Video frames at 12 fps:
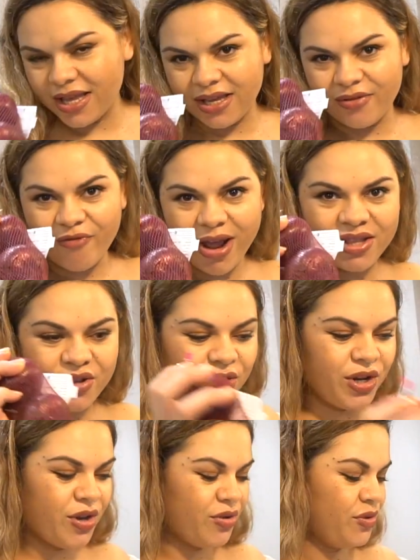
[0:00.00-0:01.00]
the red
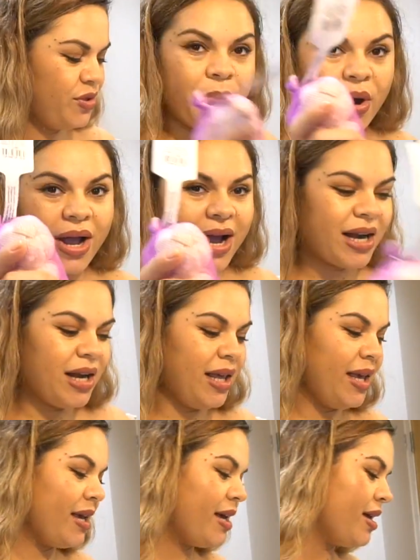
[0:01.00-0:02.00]
onions, boiled garlic,